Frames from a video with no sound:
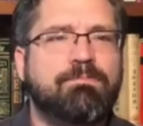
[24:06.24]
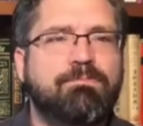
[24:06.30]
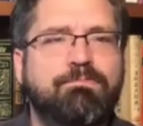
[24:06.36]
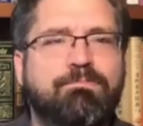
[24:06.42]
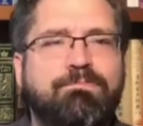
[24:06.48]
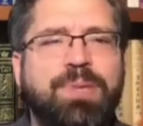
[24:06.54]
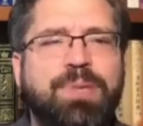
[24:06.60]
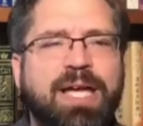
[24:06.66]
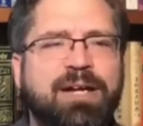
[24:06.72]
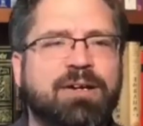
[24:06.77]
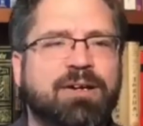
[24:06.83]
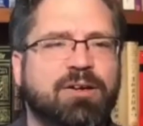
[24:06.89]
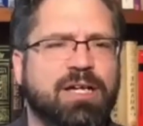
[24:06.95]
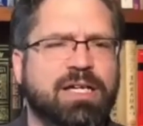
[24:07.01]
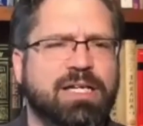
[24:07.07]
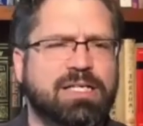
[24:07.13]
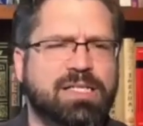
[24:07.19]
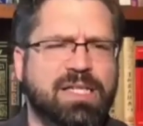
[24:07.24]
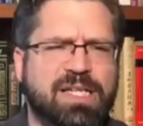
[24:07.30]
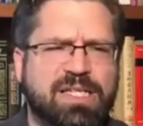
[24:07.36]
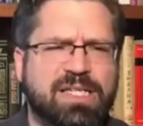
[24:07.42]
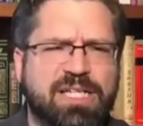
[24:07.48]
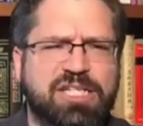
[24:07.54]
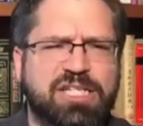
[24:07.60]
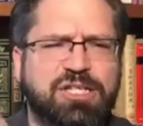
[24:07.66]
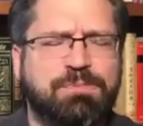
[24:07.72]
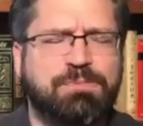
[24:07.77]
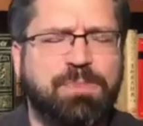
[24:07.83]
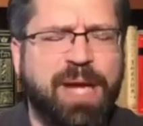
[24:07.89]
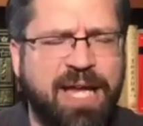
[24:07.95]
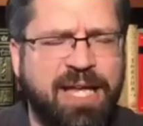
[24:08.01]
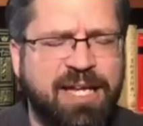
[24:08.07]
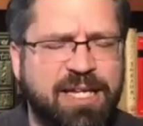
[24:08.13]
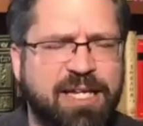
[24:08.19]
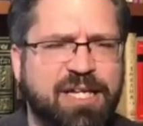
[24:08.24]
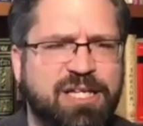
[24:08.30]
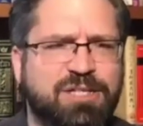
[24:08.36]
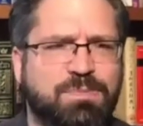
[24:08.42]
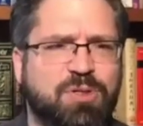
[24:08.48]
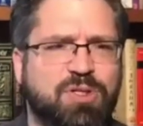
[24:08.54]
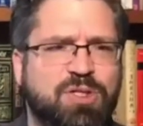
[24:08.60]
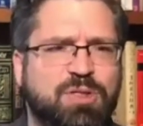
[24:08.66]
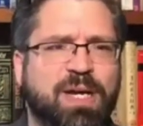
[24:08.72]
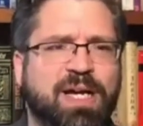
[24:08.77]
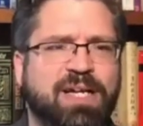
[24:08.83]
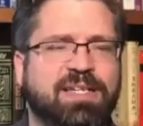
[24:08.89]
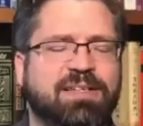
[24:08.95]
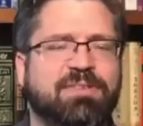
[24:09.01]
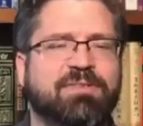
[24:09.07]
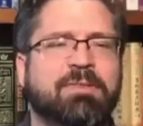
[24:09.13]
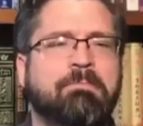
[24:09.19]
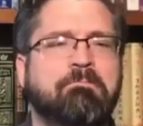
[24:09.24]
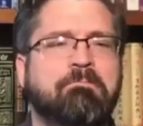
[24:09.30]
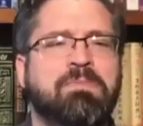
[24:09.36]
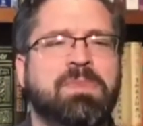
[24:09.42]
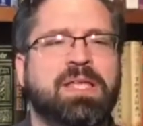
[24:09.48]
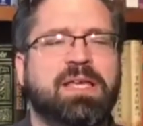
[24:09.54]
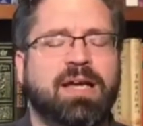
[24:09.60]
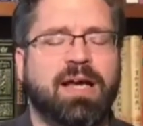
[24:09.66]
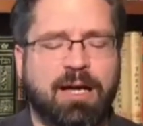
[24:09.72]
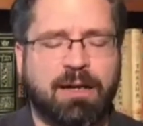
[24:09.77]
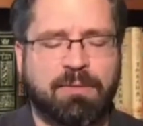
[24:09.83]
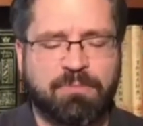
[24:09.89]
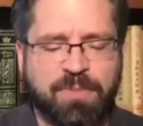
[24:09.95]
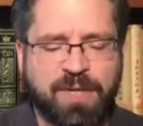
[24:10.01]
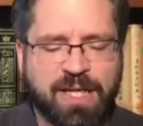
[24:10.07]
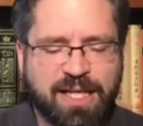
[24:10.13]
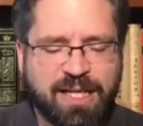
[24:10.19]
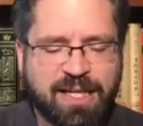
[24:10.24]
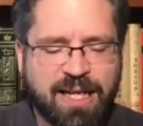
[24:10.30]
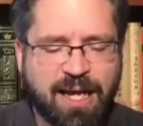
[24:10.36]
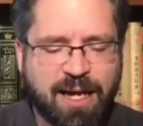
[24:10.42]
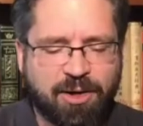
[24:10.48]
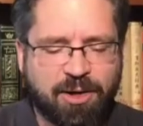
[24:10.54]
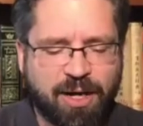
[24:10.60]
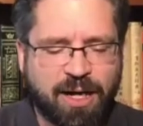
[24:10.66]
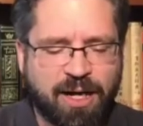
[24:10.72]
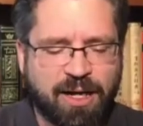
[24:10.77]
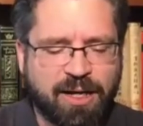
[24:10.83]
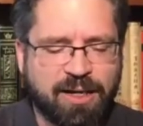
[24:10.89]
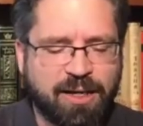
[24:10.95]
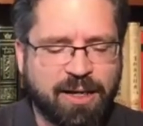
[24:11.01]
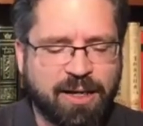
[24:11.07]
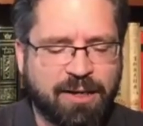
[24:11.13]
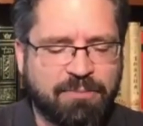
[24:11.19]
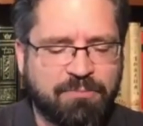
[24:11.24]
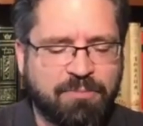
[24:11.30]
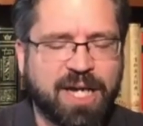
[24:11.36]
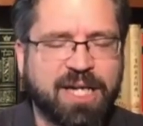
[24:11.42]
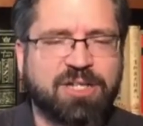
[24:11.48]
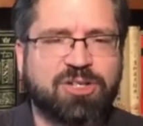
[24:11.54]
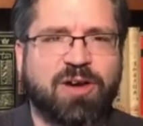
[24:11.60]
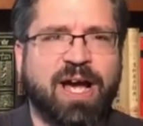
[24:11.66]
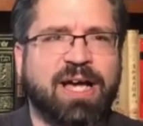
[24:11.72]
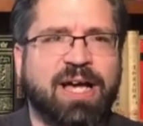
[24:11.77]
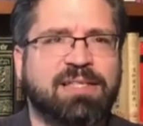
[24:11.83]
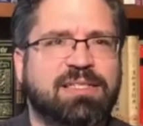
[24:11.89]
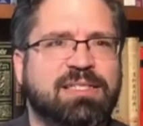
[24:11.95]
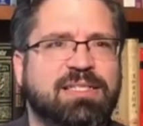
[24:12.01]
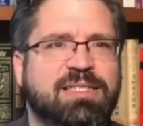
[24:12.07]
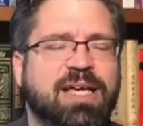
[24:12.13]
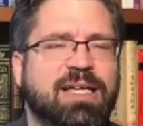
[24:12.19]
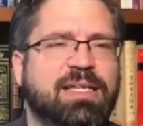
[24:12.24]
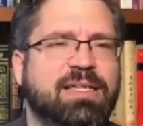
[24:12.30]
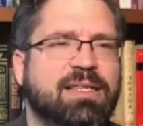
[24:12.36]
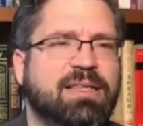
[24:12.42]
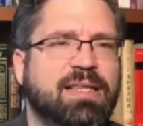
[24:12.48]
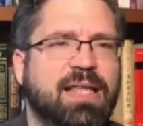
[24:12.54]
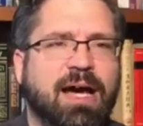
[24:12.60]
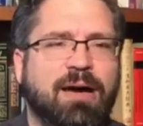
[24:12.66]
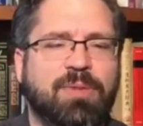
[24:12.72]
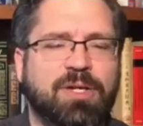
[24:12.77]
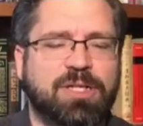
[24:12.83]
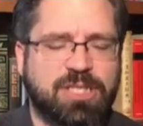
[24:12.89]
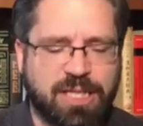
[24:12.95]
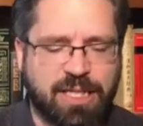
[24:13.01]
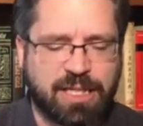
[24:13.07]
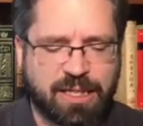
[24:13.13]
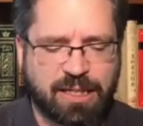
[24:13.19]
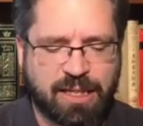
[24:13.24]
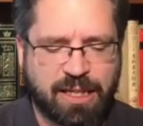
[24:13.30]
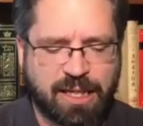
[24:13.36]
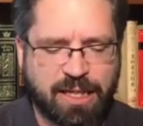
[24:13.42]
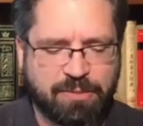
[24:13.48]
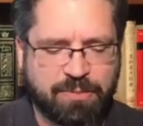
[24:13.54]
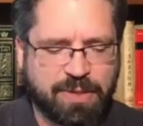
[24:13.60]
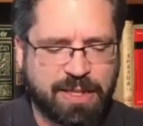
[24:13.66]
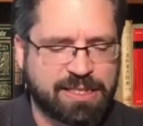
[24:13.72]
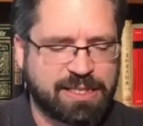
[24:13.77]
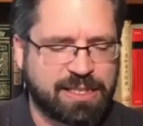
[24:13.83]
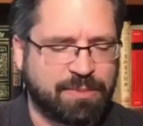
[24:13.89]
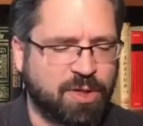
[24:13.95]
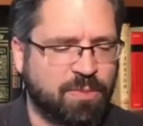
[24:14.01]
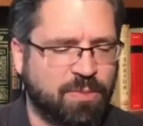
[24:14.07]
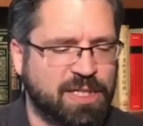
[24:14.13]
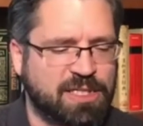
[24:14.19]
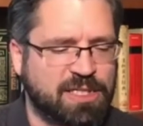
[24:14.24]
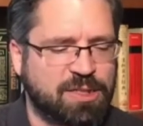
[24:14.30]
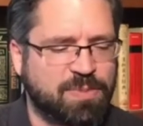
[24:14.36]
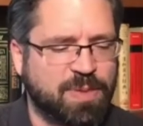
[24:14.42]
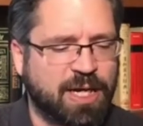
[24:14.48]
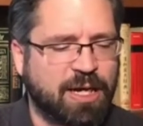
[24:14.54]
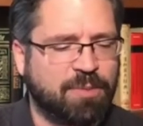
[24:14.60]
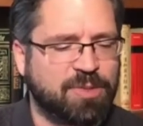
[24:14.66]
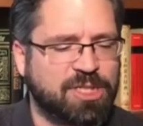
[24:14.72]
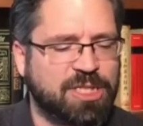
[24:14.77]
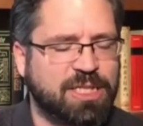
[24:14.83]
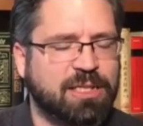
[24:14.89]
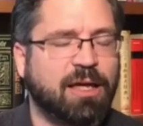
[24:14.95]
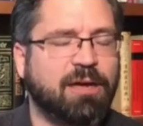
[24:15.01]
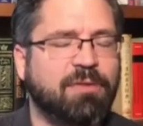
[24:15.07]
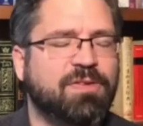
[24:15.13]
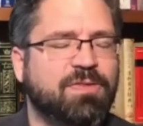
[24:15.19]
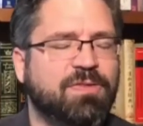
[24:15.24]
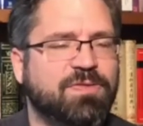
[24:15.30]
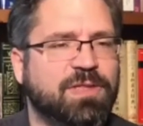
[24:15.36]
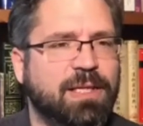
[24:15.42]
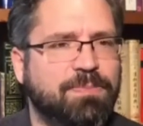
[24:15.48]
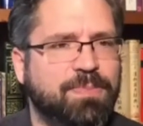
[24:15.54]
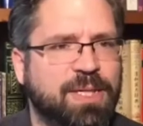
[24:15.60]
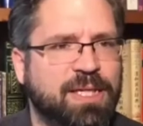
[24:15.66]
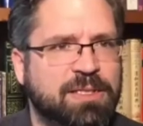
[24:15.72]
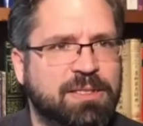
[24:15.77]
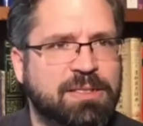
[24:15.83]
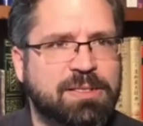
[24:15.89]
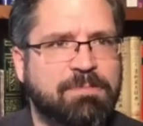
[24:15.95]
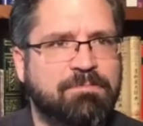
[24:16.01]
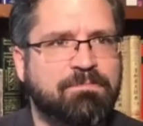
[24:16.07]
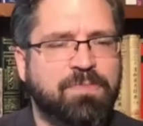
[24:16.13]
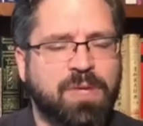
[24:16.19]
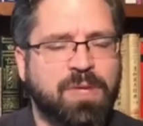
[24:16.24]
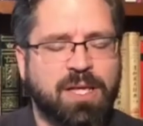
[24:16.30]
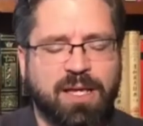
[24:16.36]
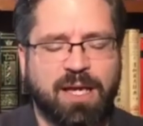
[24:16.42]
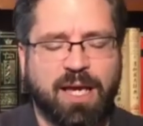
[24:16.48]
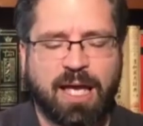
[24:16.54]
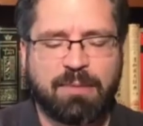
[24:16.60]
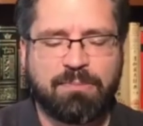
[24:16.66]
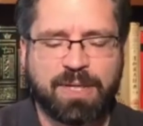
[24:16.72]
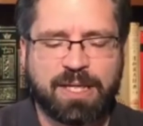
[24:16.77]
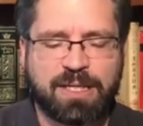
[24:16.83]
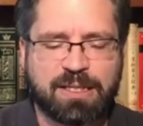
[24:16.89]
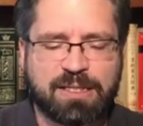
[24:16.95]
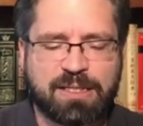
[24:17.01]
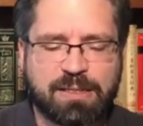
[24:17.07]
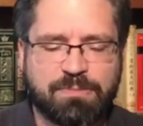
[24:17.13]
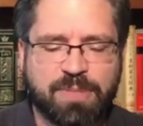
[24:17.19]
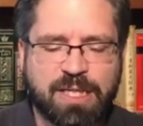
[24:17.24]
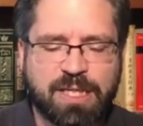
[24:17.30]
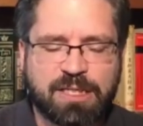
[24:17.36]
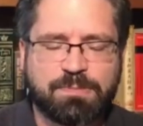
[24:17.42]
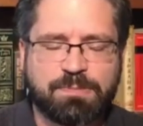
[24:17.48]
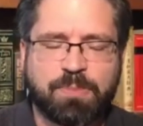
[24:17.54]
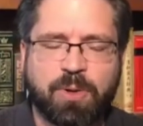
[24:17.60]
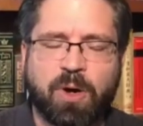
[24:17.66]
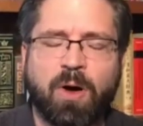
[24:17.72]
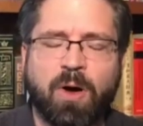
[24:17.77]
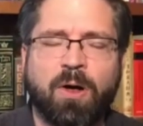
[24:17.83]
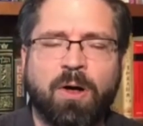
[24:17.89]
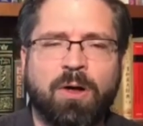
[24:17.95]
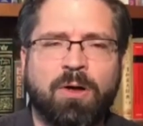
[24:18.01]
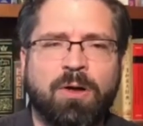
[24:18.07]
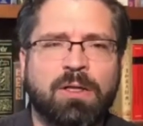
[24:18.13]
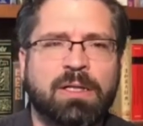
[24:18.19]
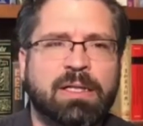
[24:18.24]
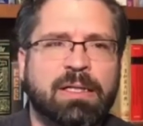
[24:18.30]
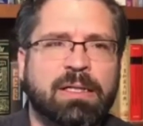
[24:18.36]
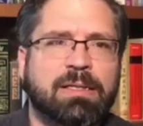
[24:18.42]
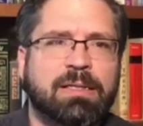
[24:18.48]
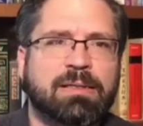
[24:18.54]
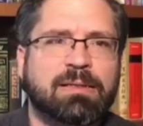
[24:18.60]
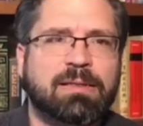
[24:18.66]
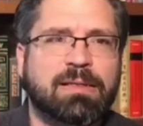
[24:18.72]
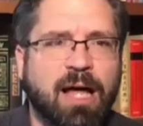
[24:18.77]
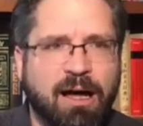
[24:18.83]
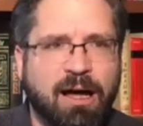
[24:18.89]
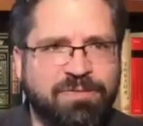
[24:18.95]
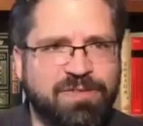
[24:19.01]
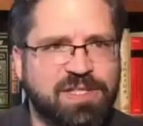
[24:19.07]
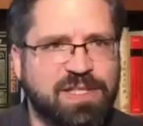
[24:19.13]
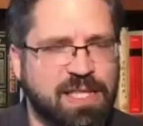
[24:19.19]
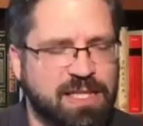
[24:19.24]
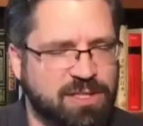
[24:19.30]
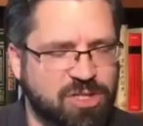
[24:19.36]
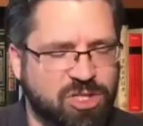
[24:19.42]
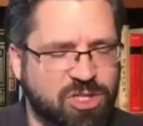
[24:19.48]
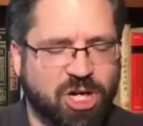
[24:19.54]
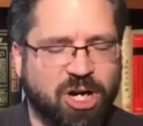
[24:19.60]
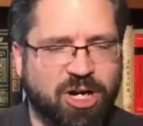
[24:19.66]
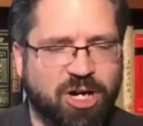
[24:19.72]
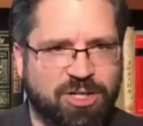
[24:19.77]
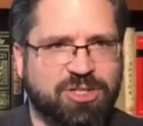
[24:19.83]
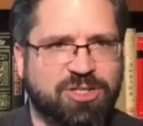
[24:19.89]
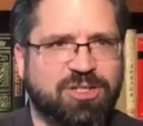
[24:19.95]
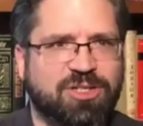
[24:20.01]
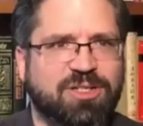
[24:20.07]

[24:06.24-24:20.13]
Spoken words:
bigger. He's expanding his perspective. Mike Trask said how much he sent me a message about how much he loves Philippians. And because Paul loves this church,